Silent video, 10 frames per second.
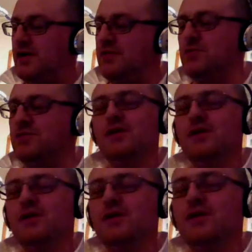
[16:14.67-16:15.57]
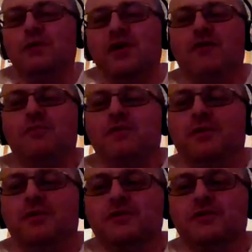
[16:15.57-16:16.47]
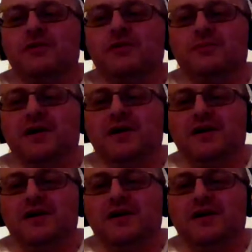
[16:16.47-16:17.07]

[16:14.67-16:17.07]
Sean, we have opened the bottle, mate.